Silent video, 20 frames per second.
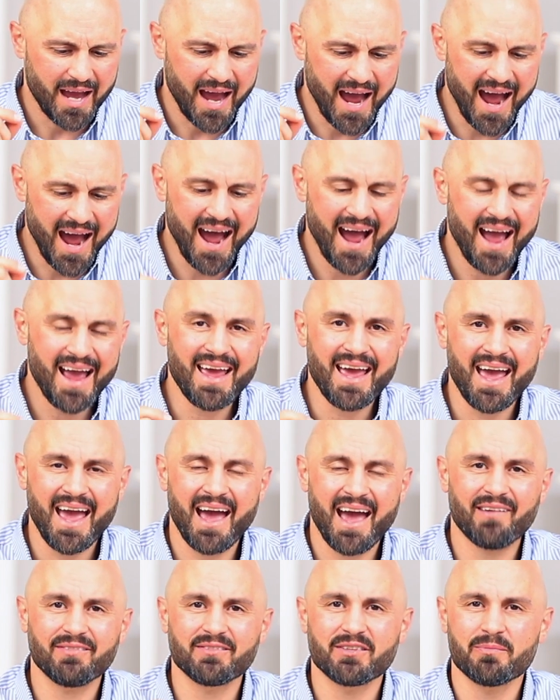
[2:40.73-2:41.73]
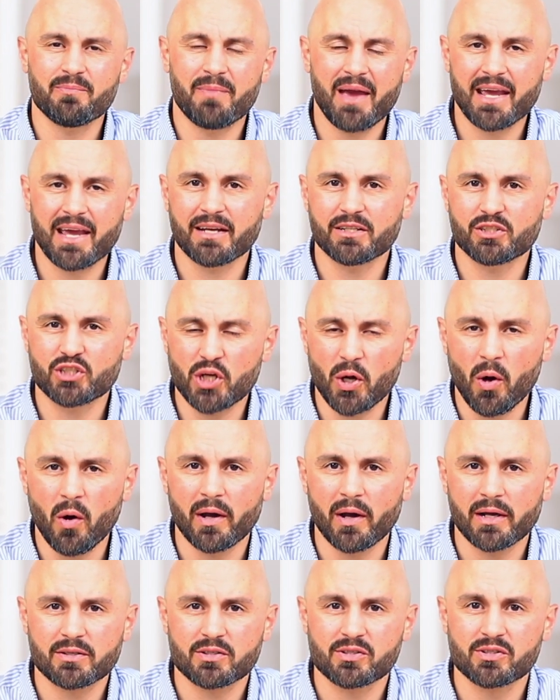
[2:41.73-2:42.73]
I have to make a
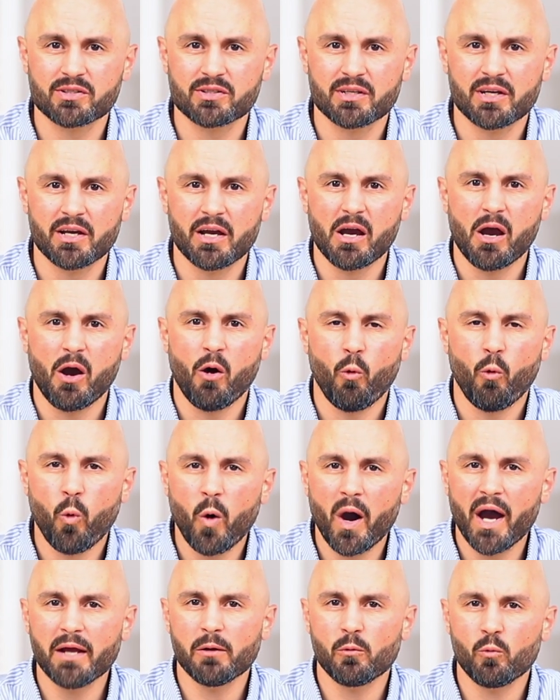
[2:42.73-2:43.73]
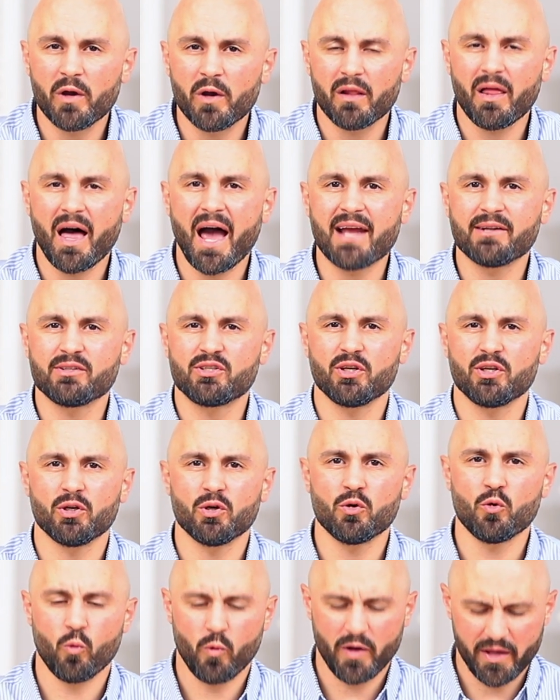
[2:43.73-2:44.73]
choice. What will I
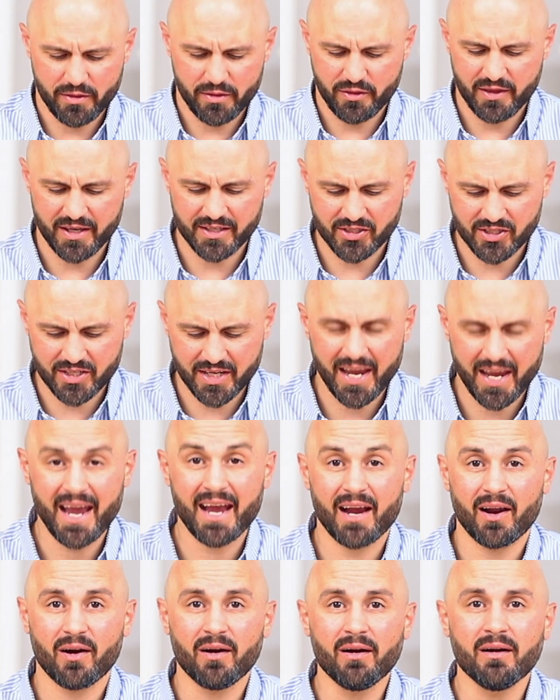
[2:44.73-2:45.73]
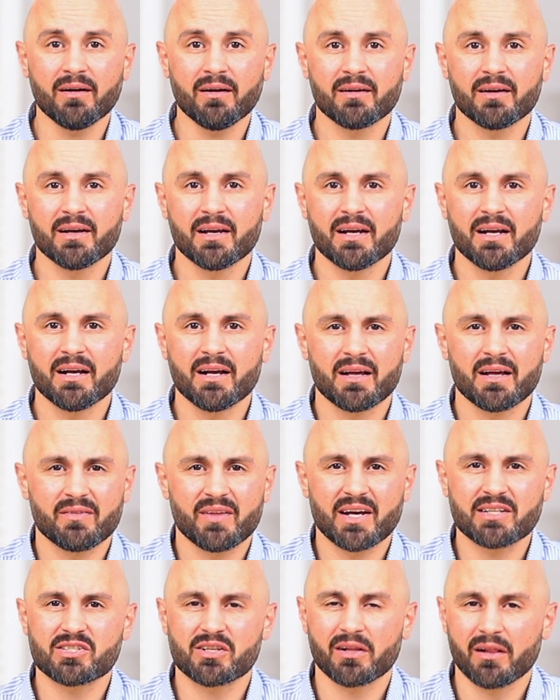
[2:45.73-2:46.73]
do with this care
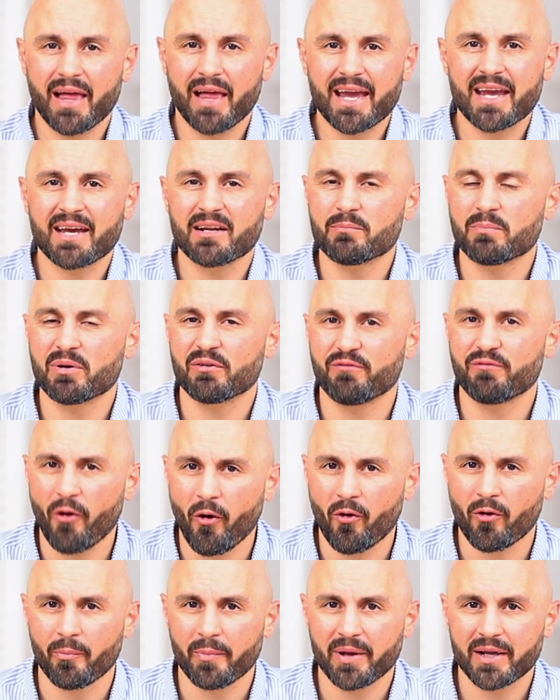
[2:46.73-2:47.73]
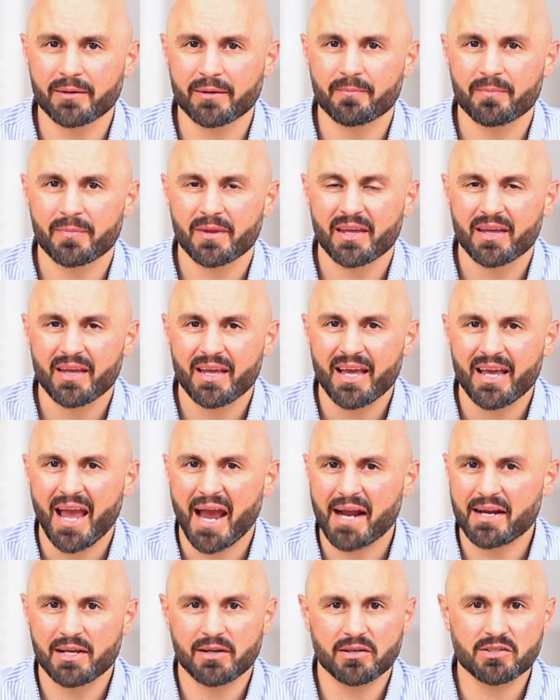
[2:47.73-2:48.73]
that's laying before me?
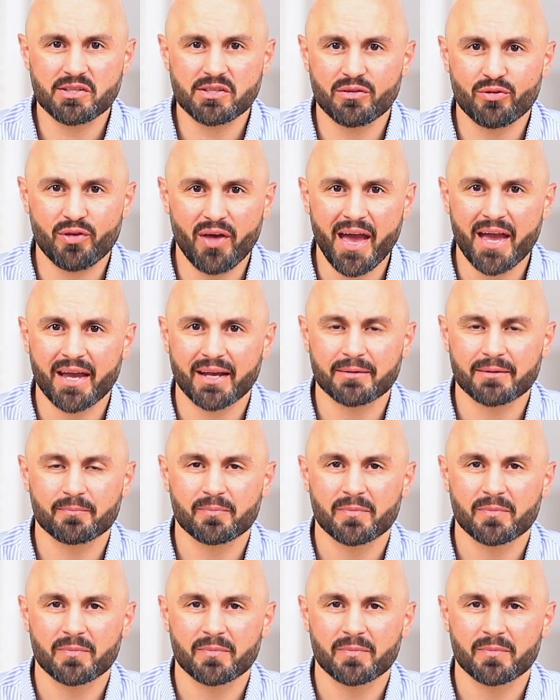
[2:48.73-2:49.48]
And here's the thing.